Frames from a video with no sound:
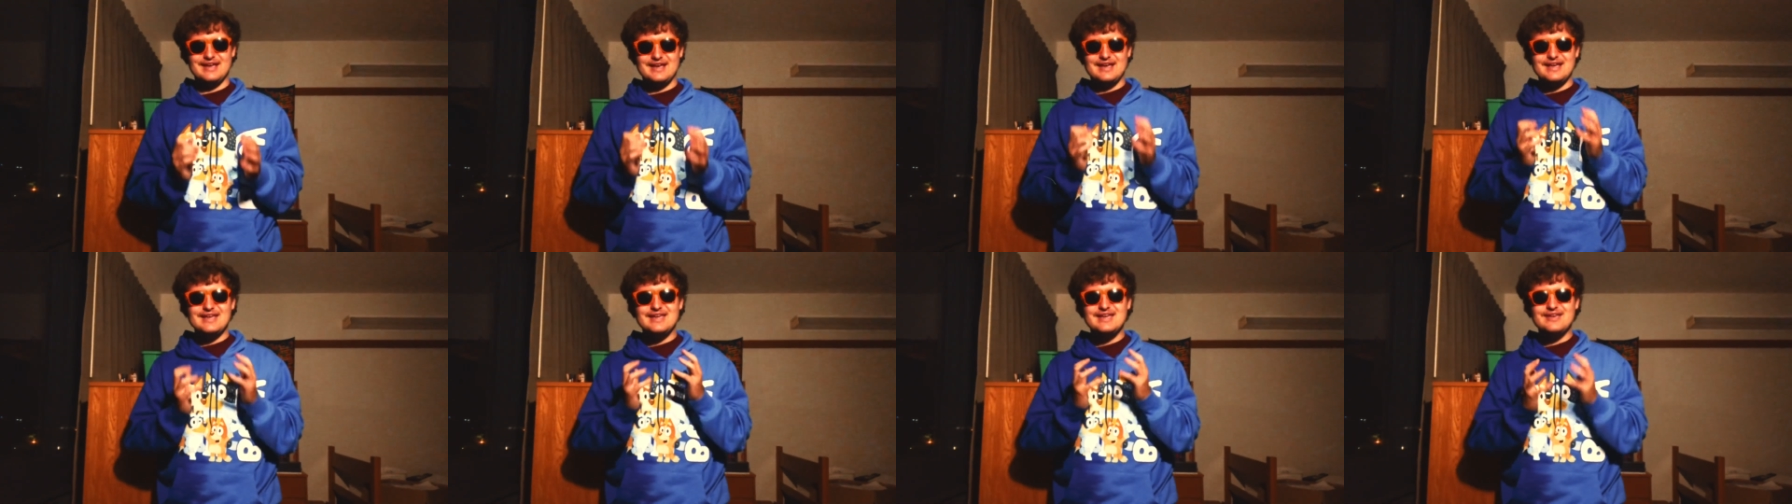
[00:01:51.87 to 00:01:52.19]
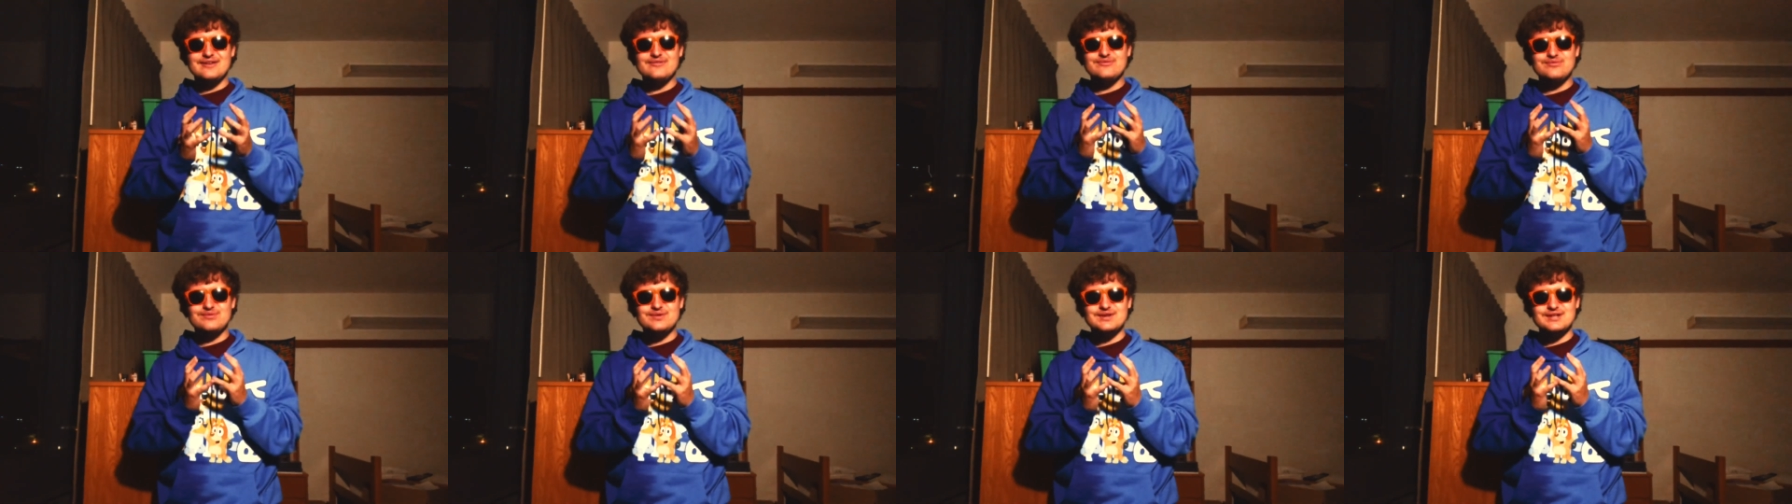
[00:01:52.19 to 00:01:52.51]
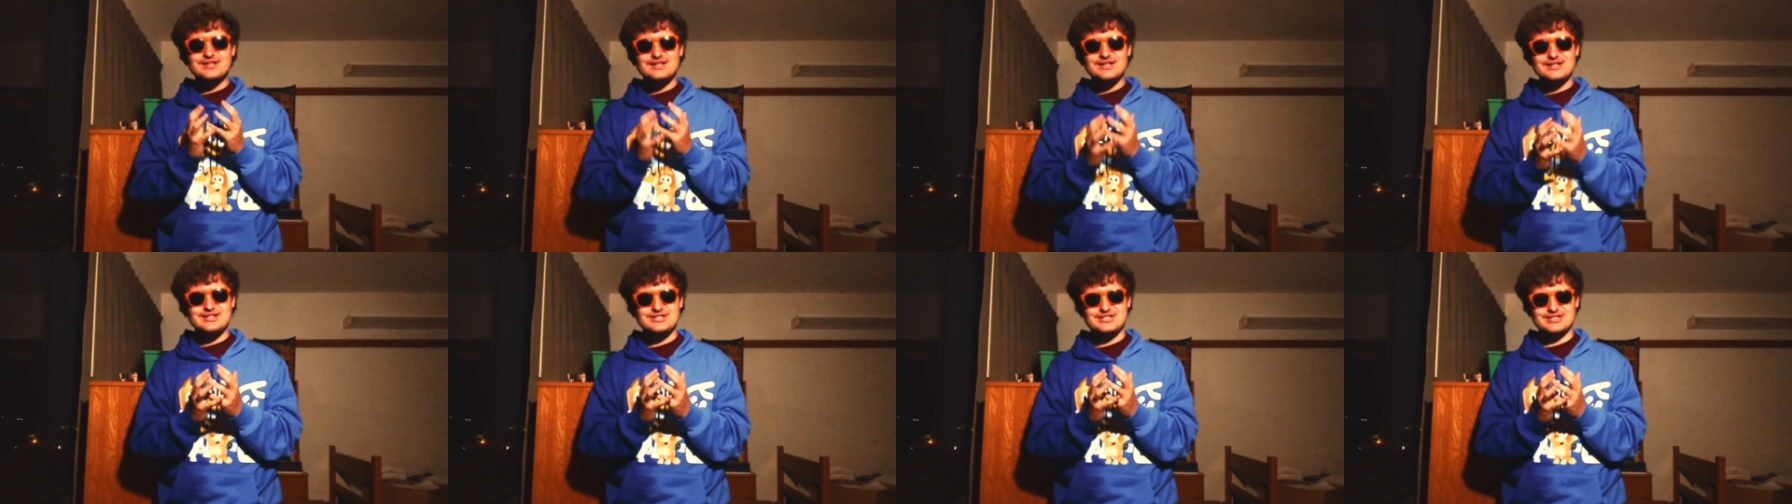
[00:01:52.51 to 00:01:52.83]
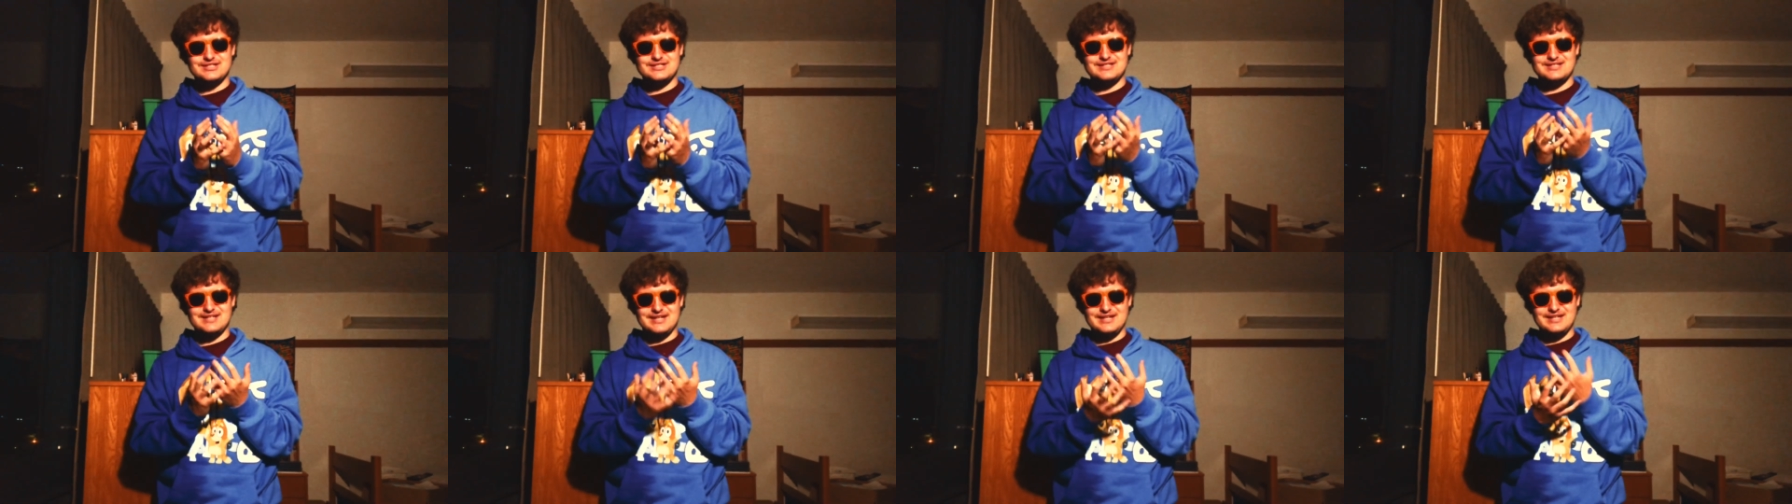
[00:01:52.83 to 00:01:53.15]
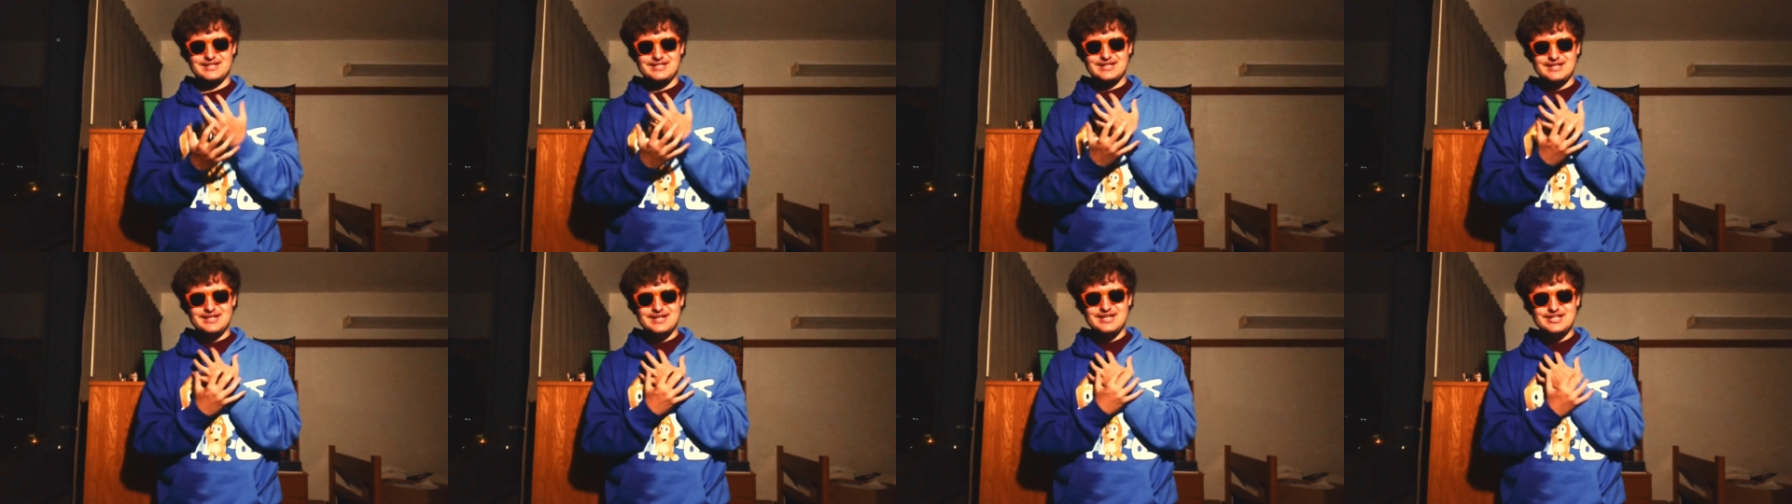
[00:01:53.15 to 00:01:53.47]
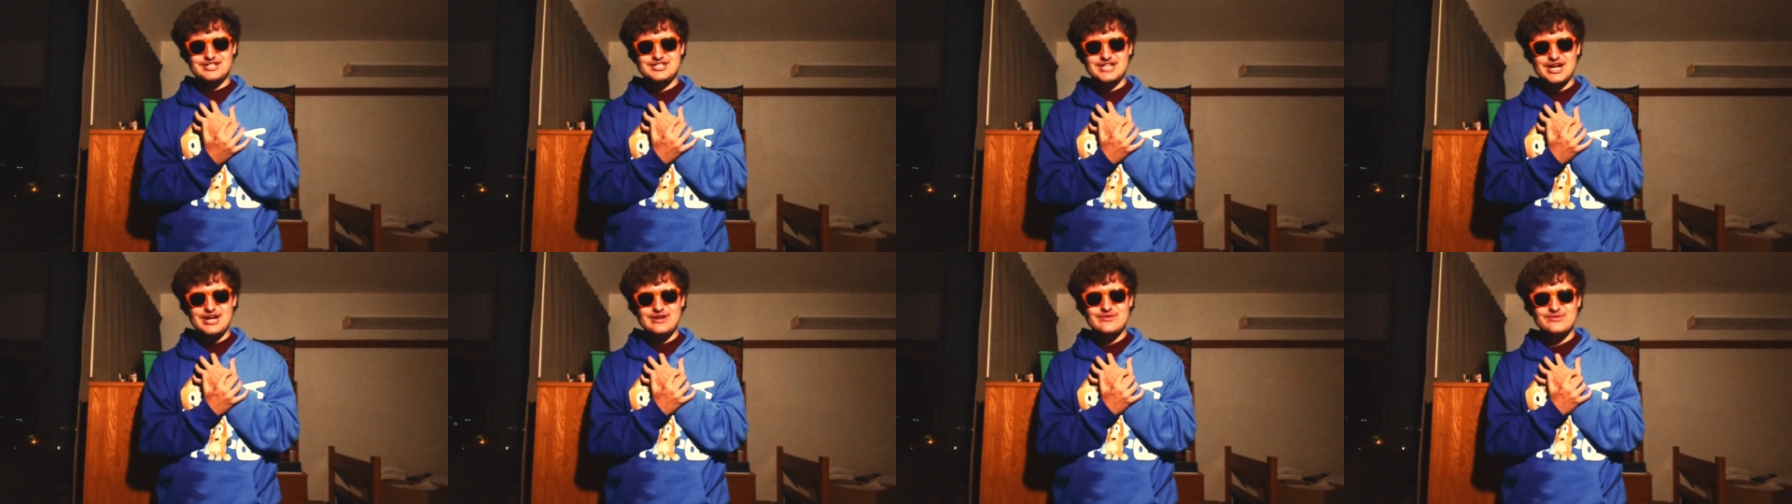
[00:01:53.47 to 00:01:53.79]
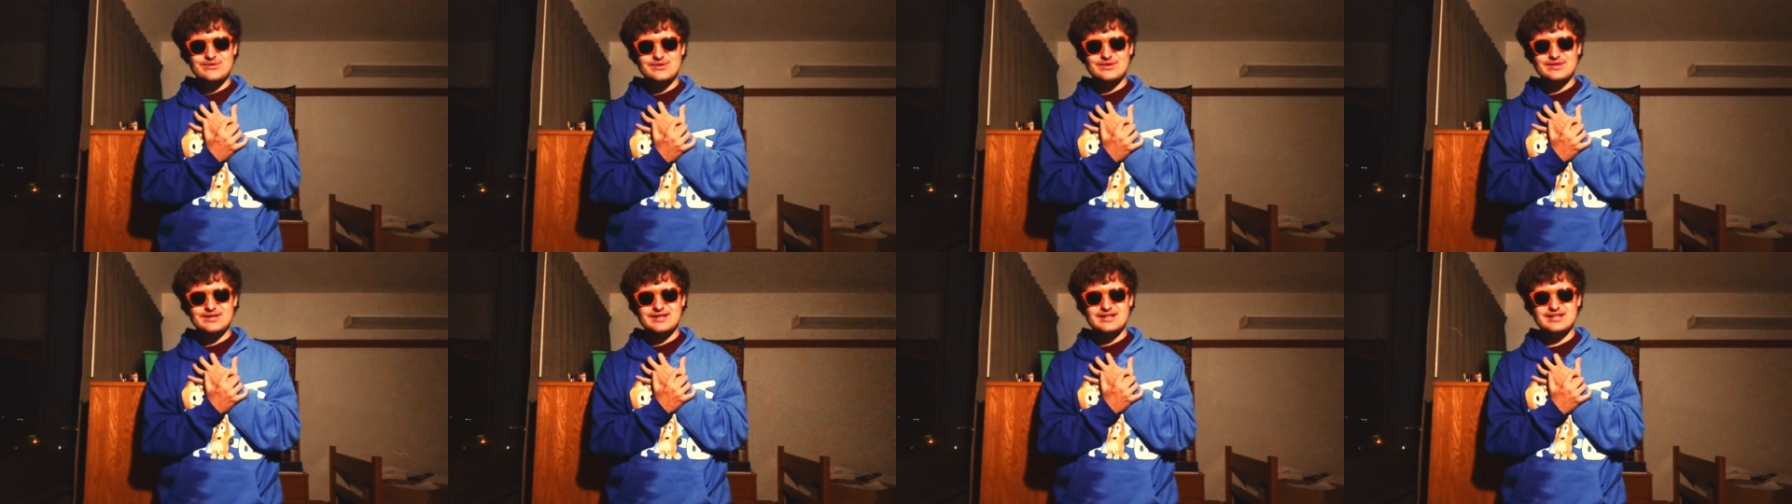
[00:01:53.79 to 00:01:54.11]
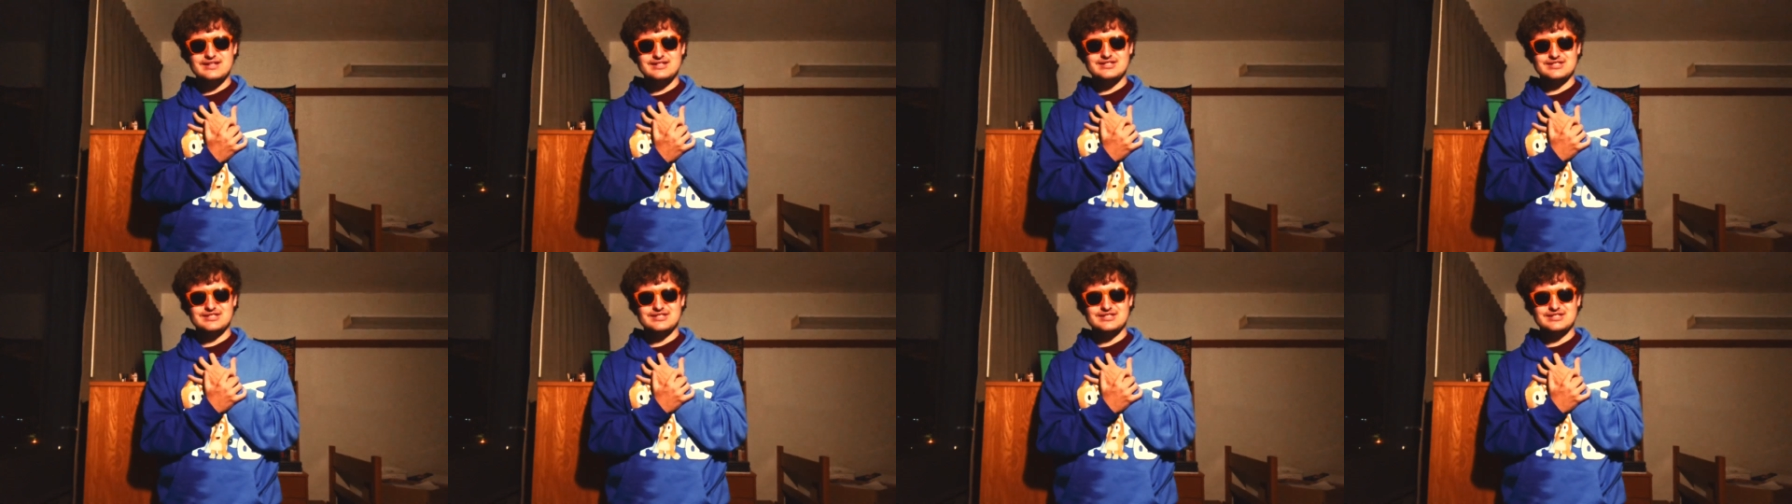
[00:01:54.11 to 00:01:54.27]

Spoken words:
He really just, like, he genuinely